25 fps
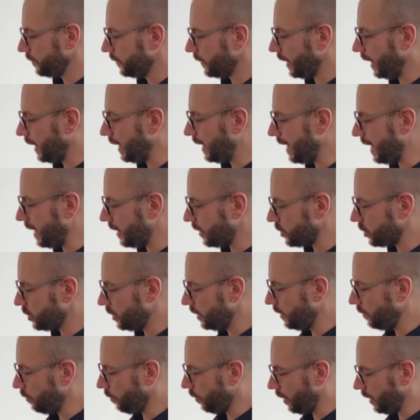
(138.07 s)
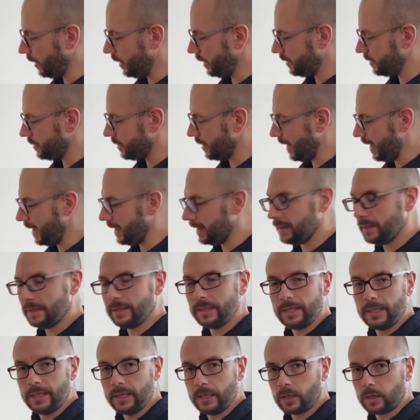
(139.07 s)
I actually wanted to end
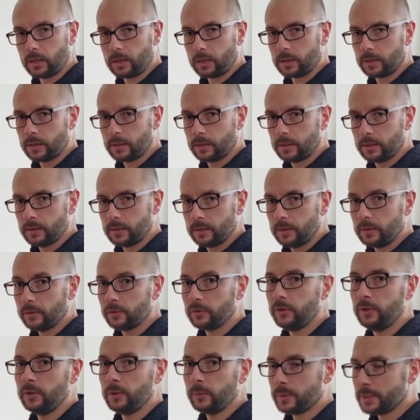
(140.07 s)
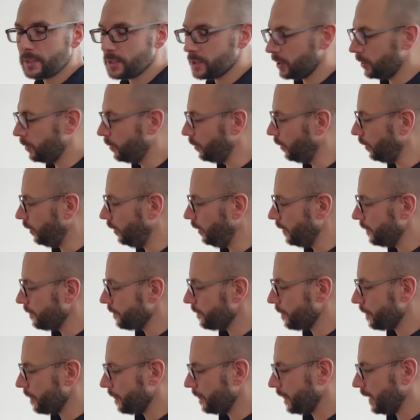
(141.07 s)
here. So you know what's cool?
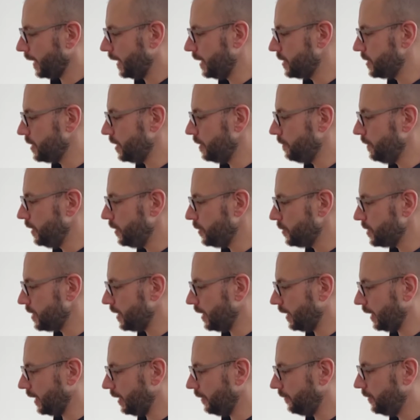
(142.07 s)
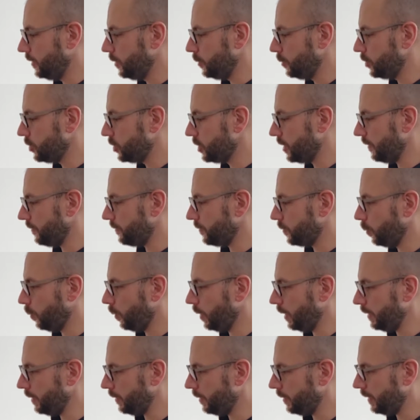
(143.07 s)
Is in music, if you shift
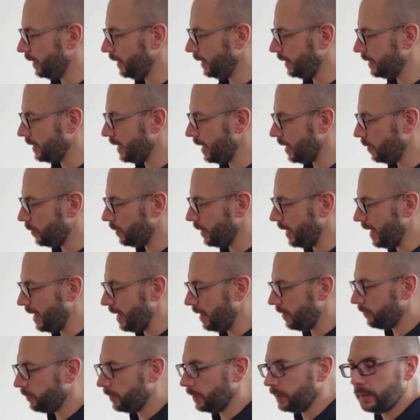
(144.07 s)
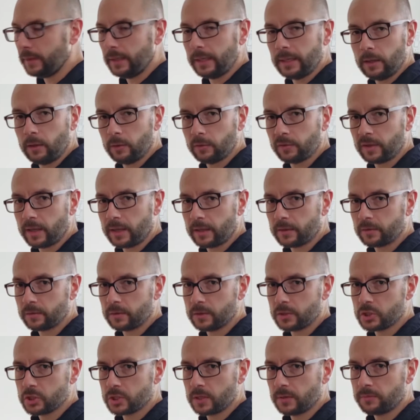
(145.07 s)
one thing down, everything else has to
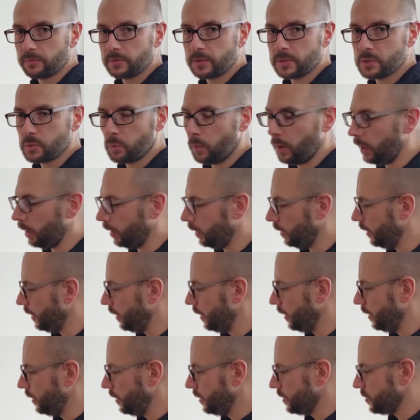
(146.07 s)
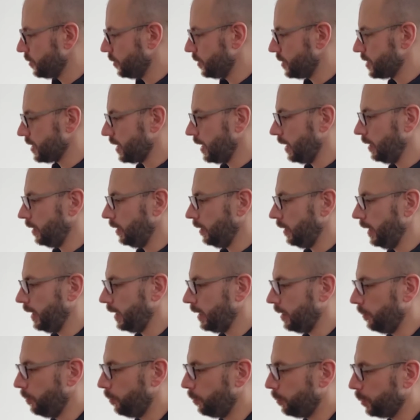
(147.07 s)
shift as well. So it's kind of like
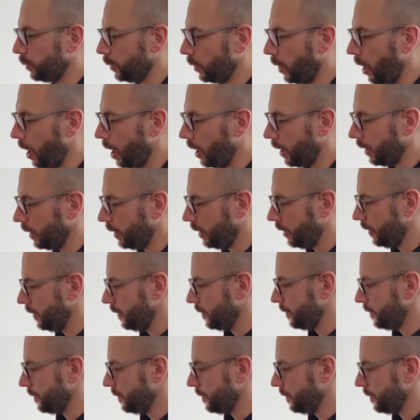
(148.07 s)
a block.